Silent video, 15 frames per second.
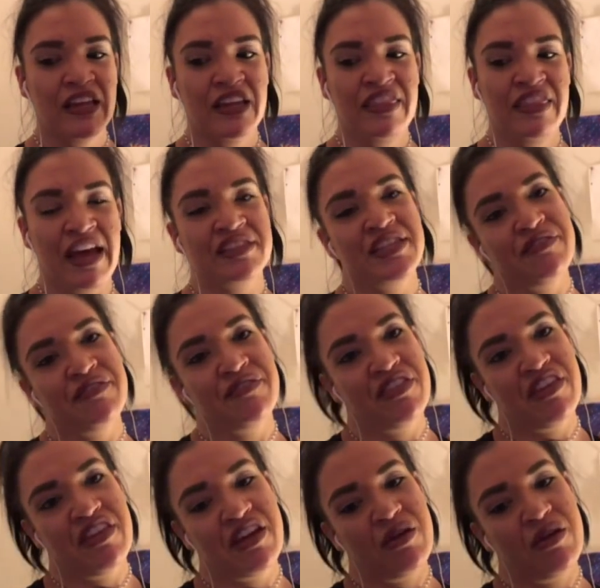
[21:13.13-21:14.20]
That's
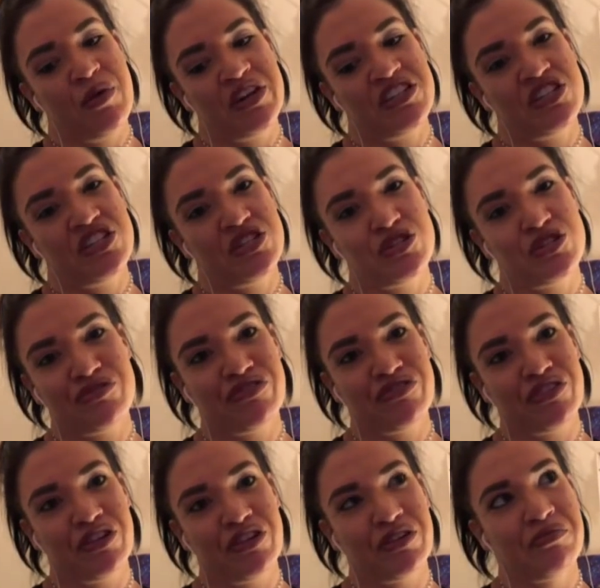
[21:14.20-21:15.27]
everything I wanted to do
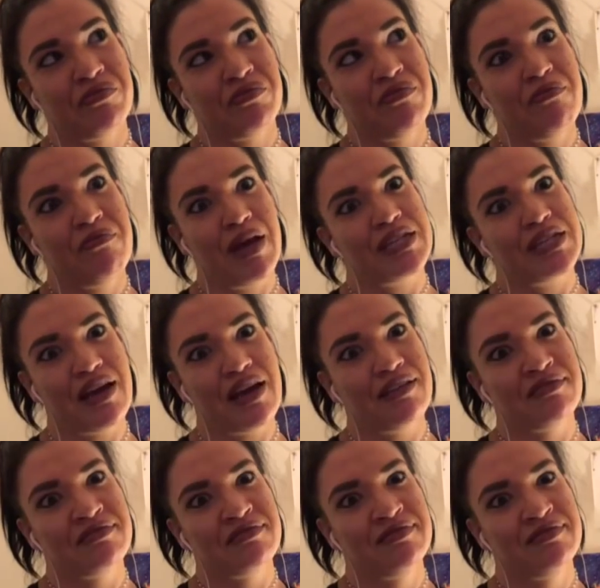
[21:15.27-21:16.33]
for my
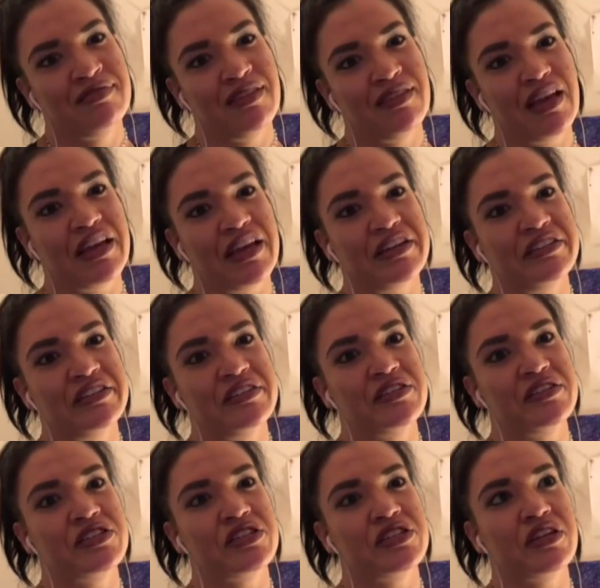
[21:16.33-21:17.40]
dad.
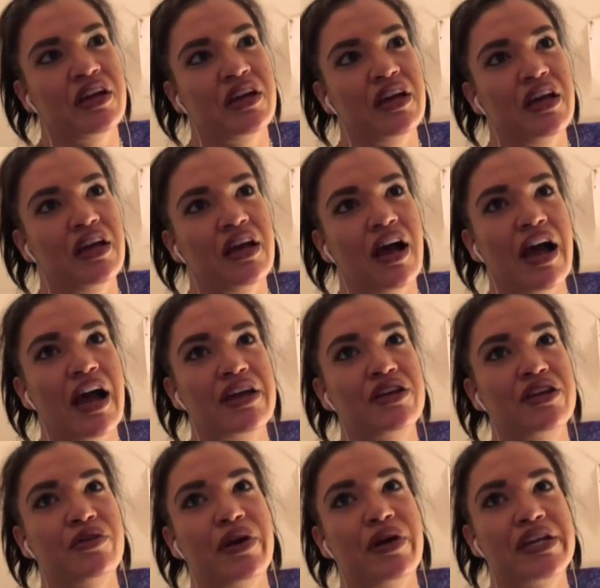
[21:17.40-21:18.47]
And I
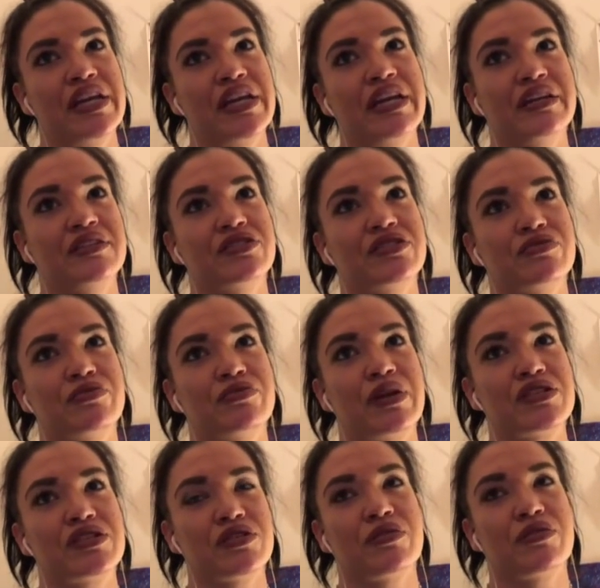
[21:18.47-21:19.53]
know I can't
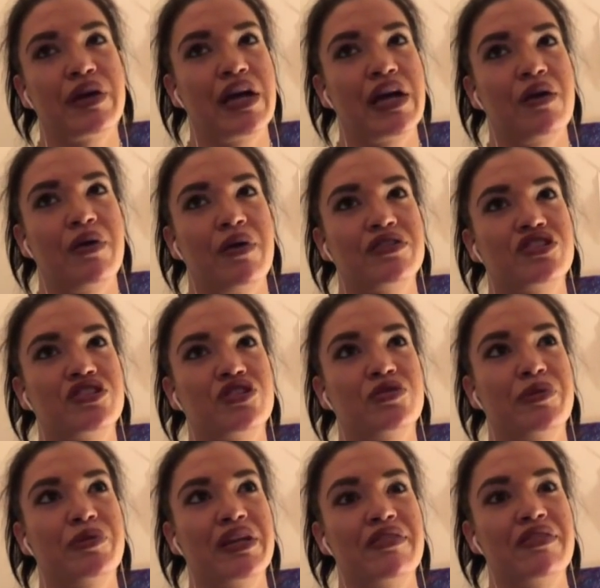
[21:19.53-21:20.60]
wrestle the way I want to,
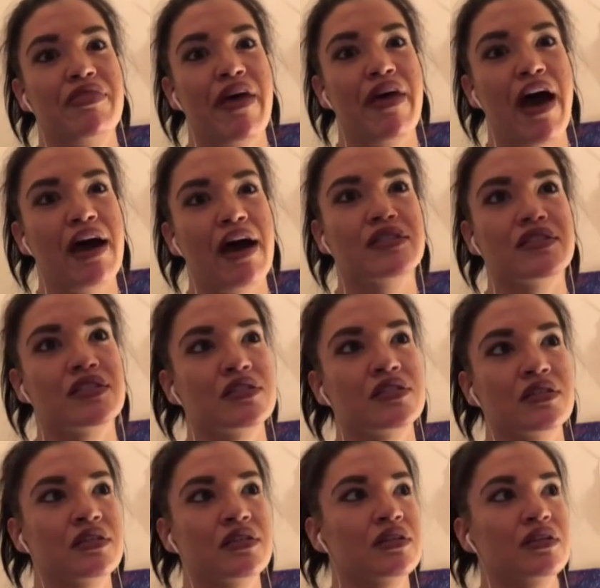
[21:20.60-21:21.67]
but in that,
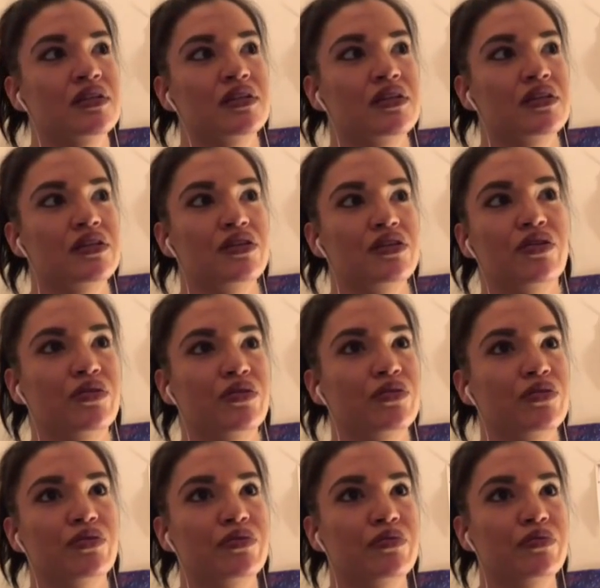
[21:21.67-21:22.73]
you
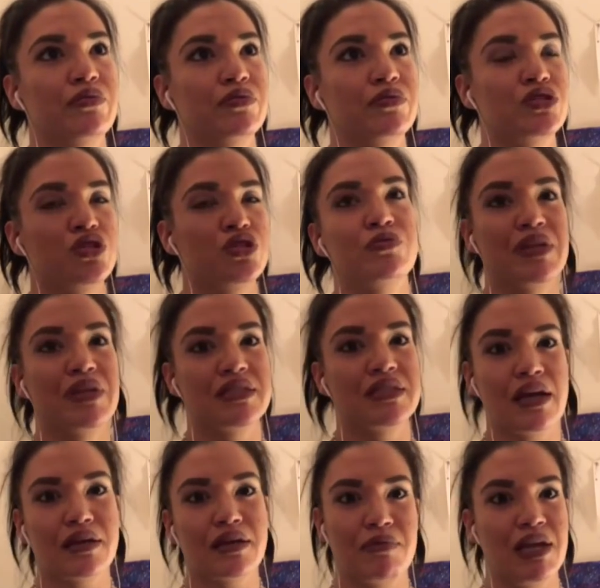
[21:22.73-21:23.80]
know, 2-minute
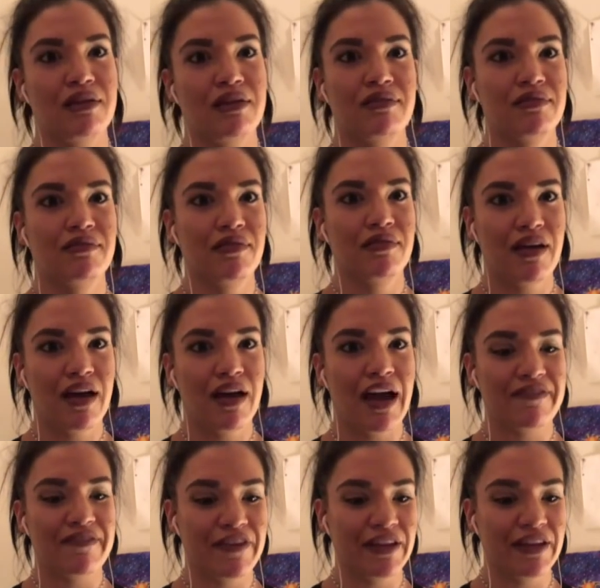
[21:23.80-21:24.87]
segment, I
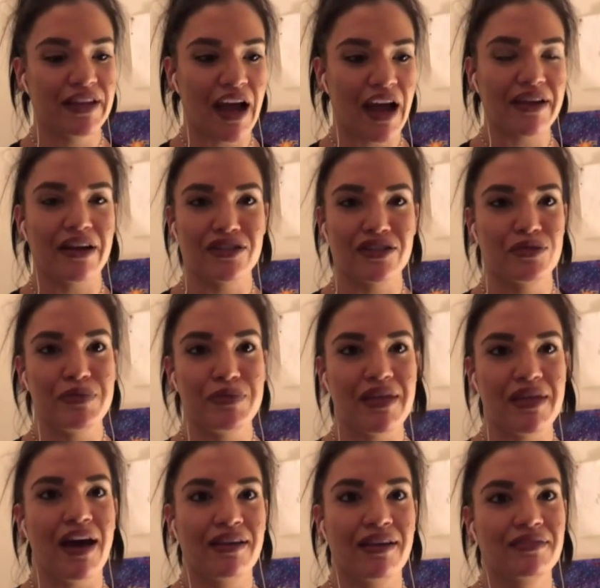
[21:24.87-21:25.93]
felt like I got to be
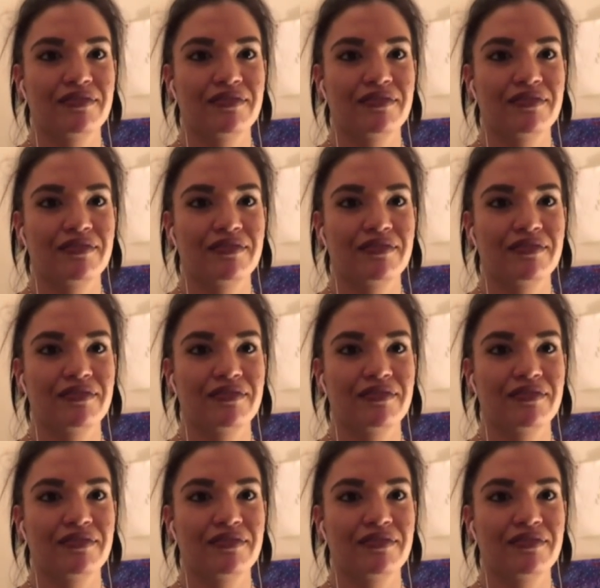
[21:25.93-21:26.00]
that